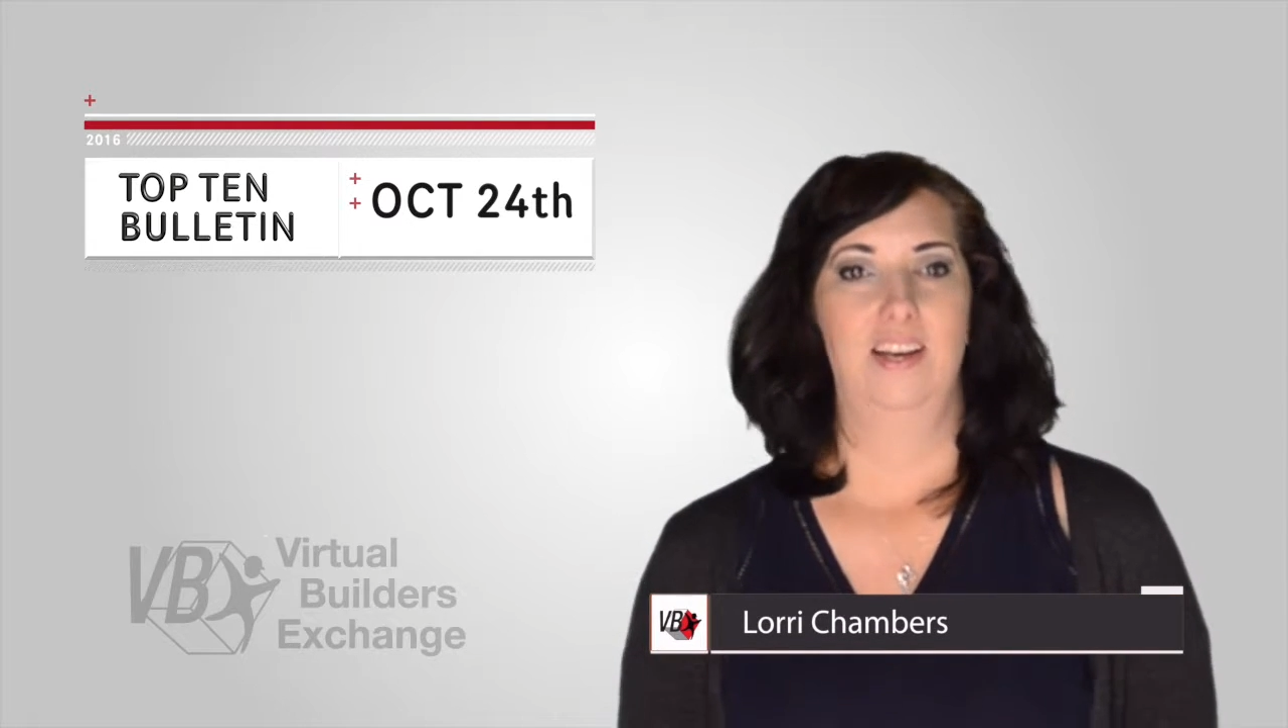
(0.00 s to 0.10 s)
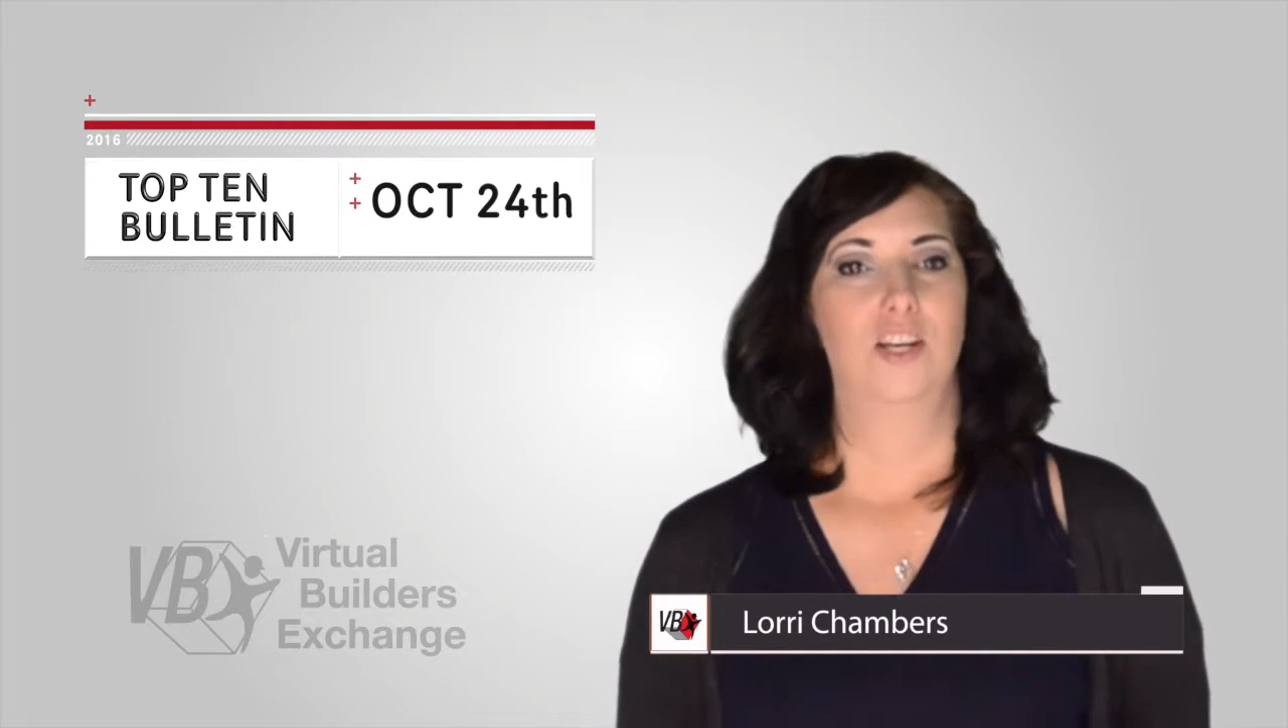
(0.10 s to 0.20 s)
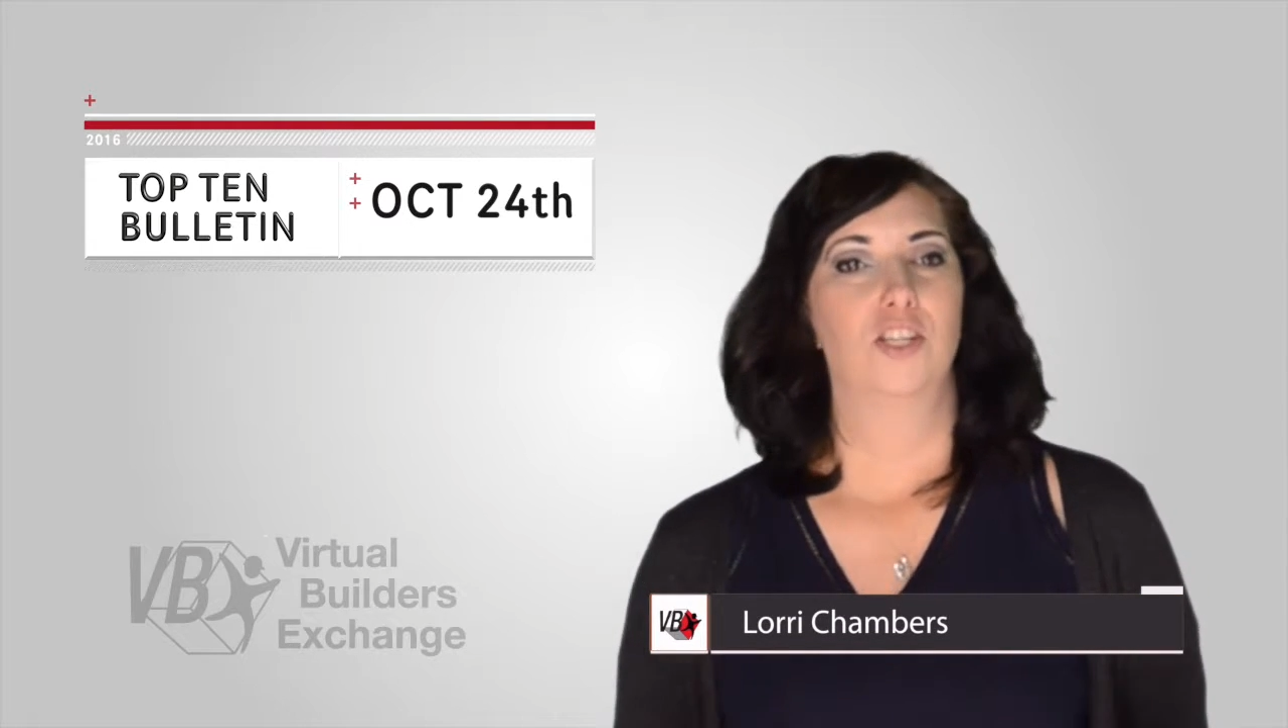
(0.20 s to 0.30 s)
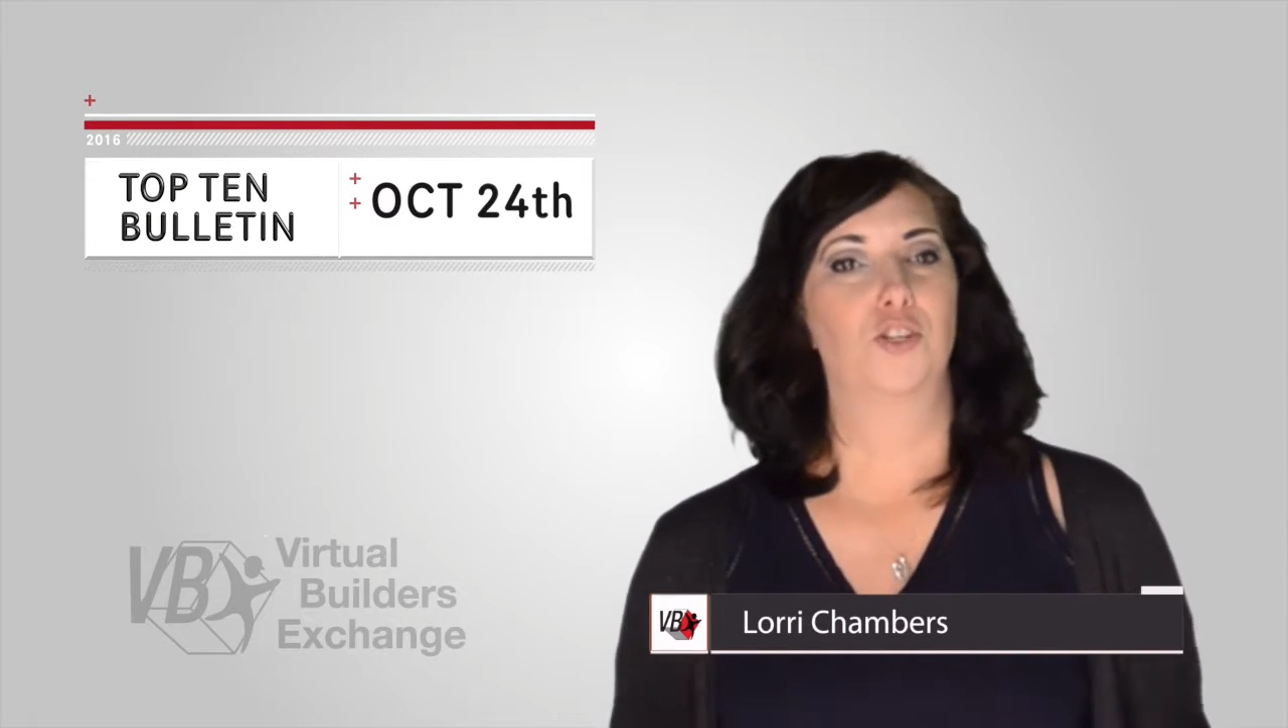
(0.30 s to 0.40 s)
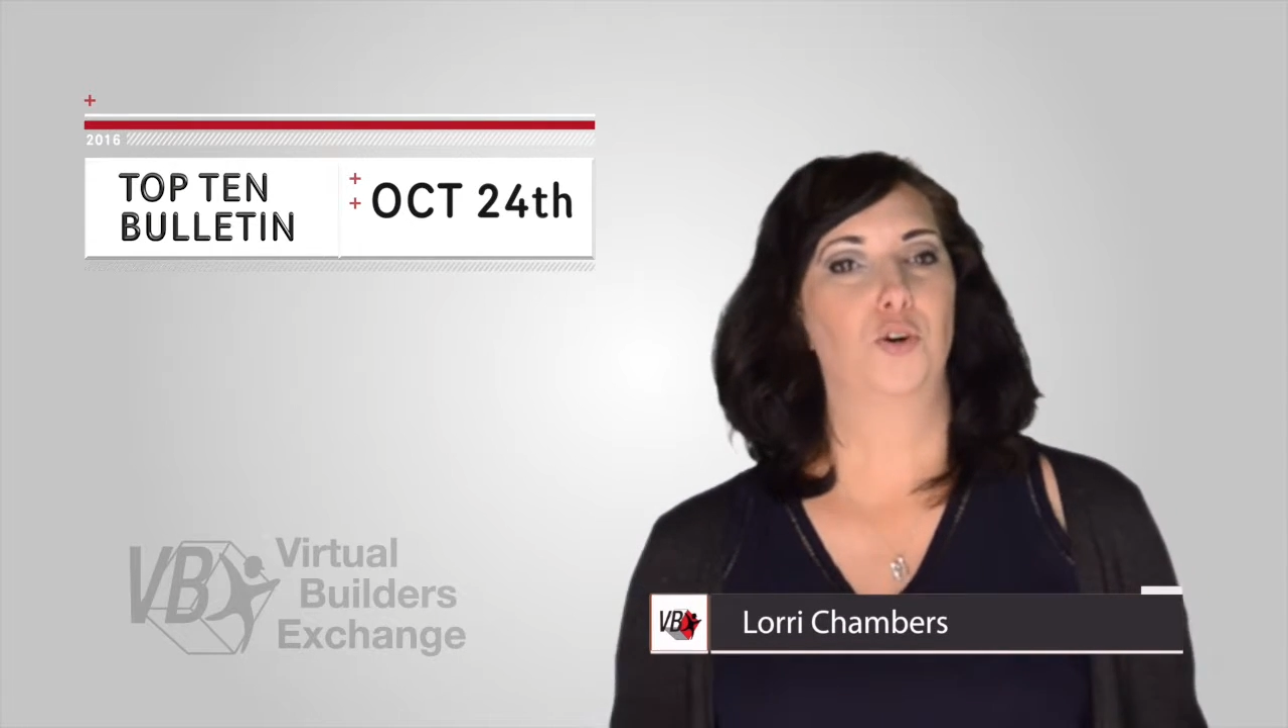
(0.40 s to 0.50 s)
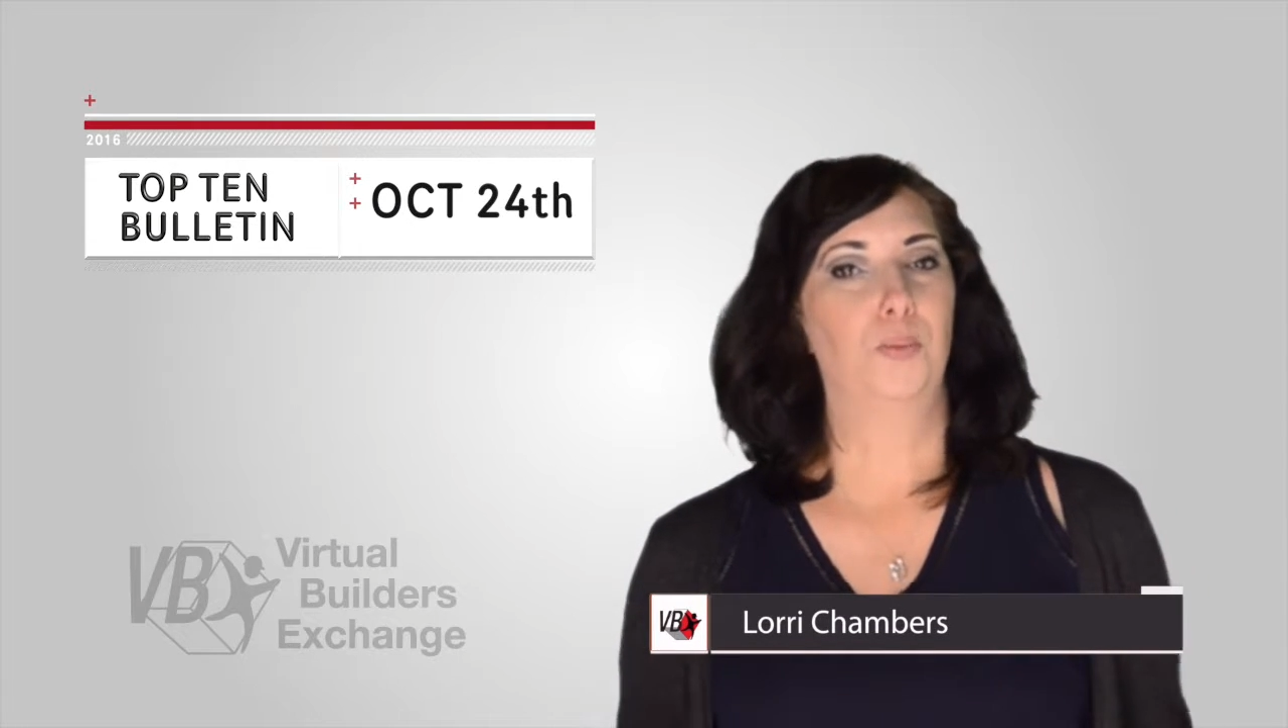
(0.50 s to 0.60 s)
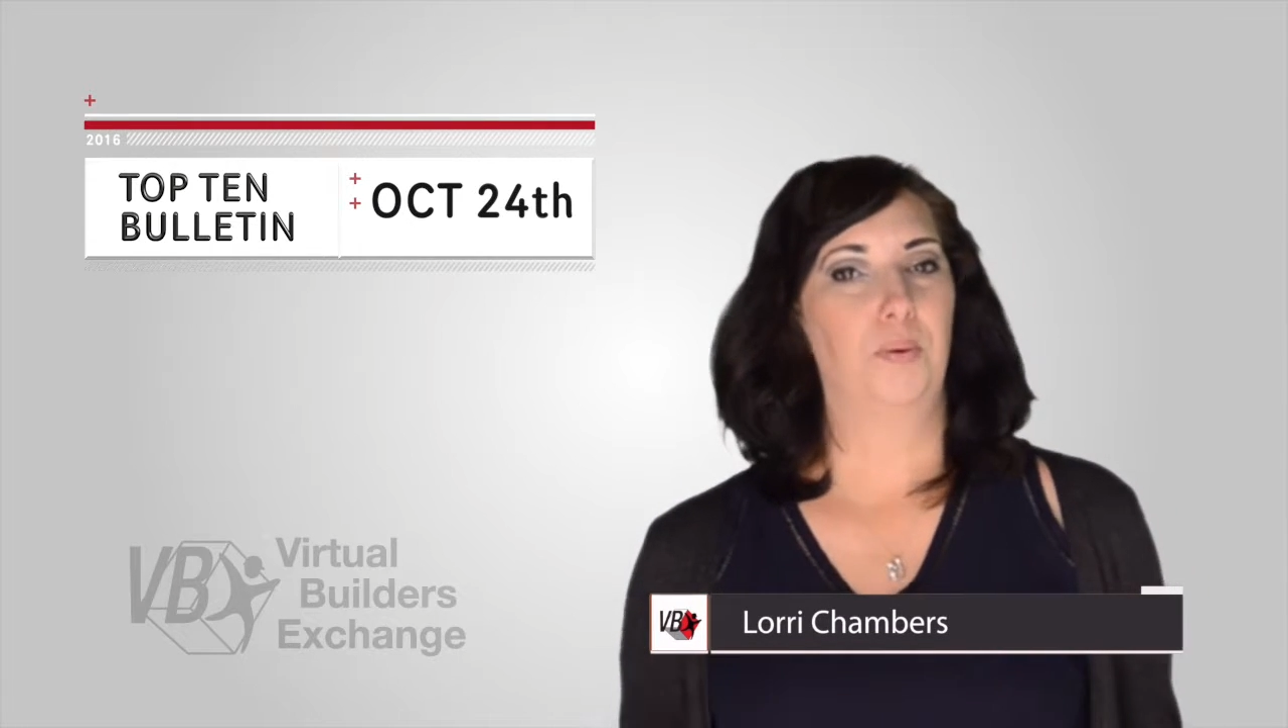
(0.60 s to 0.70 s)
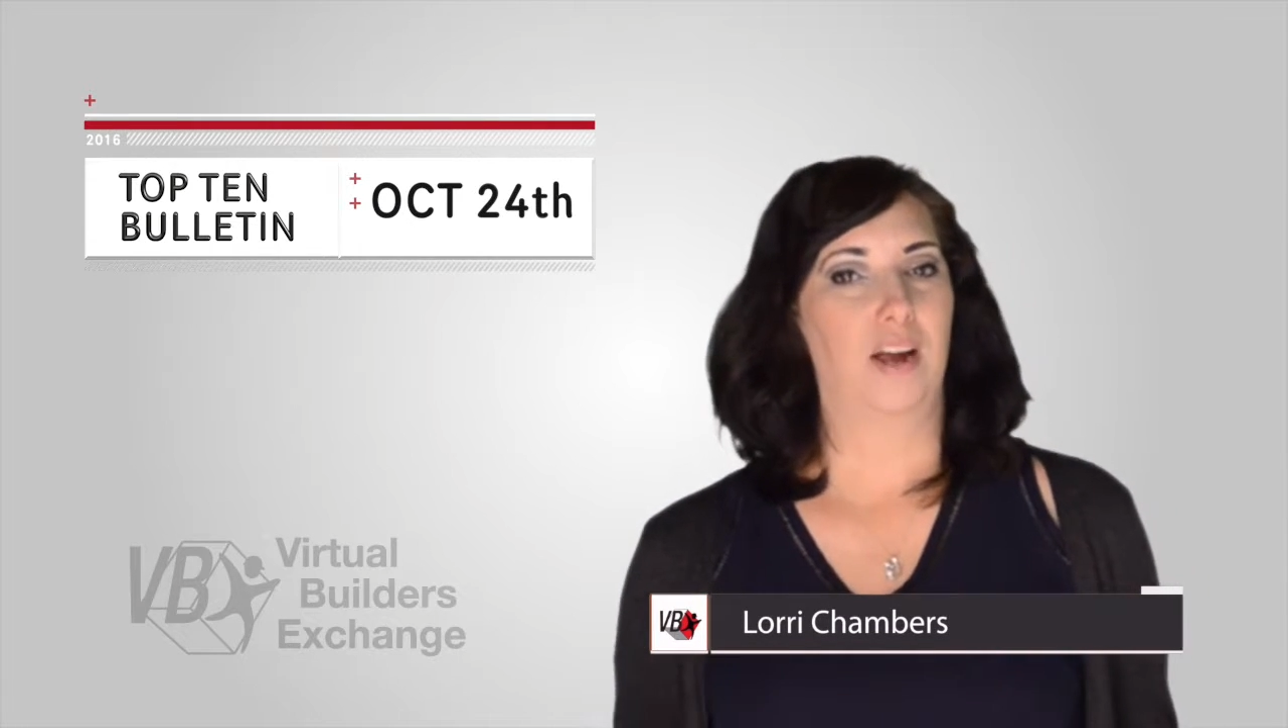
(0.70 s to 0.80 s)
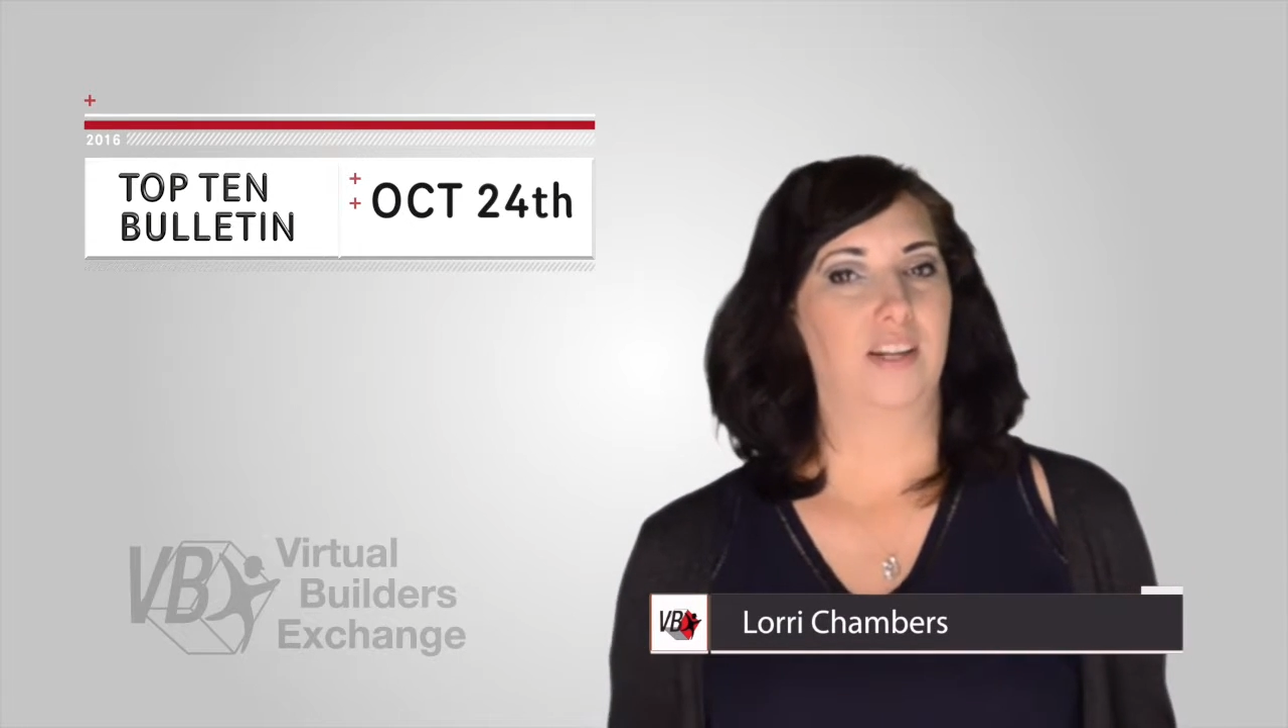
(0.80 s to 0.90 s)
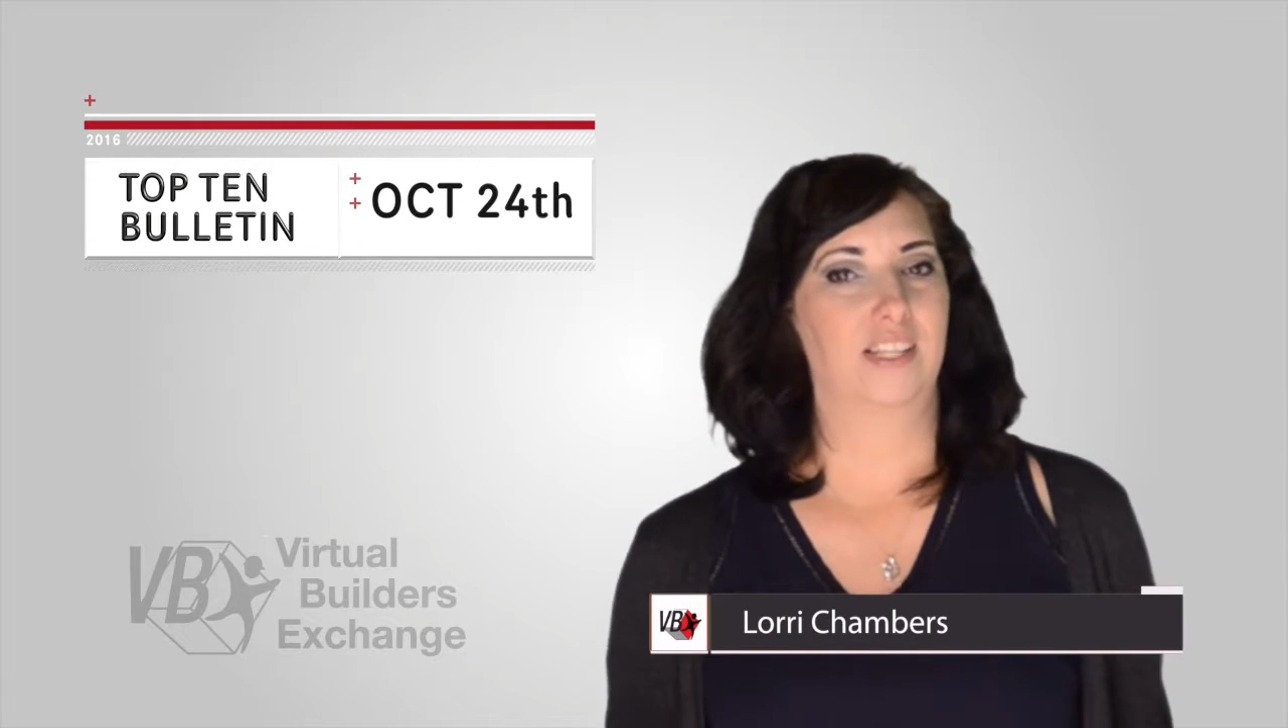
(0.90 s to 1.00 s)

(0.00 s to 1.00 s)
School products